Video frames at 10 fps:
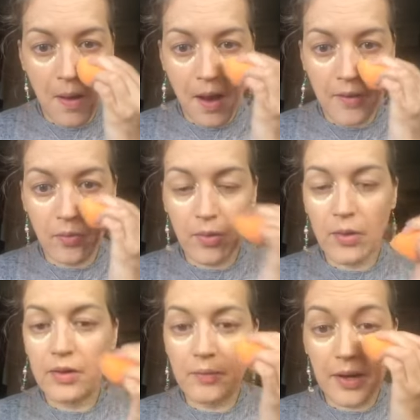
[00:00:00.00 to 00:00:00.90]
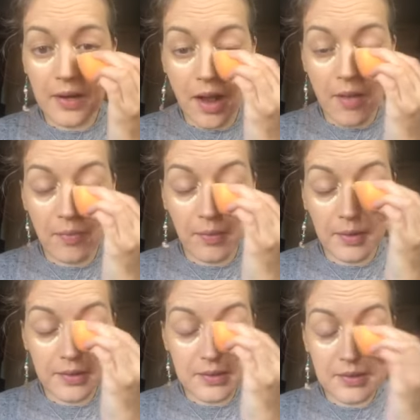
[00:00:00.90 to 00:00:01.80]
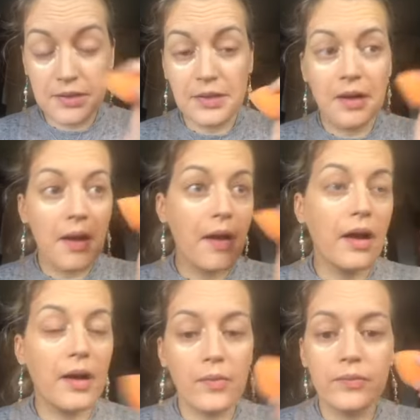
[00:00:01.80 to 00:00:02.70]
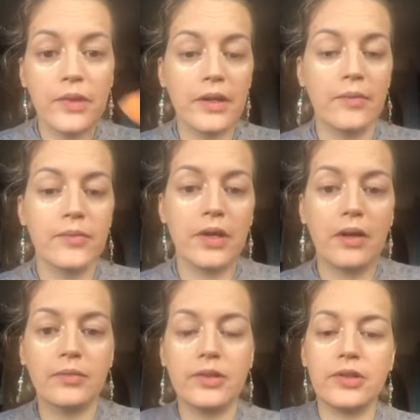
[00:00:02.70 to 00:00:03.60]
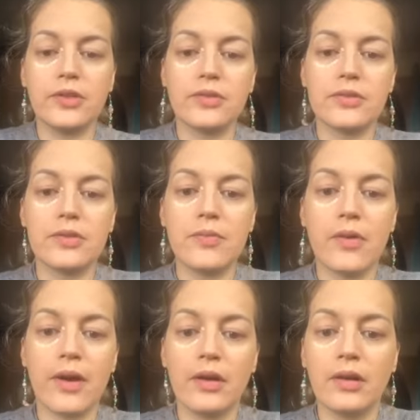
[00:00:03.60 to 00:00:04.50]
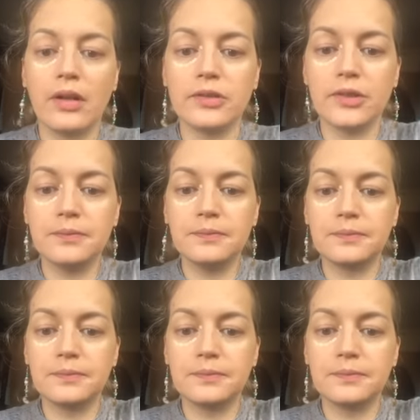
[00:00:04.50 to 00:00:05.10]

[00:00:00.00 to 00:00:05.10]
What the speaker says: I don't blend it upwards. And I'm gonna use the mirror. Hold on.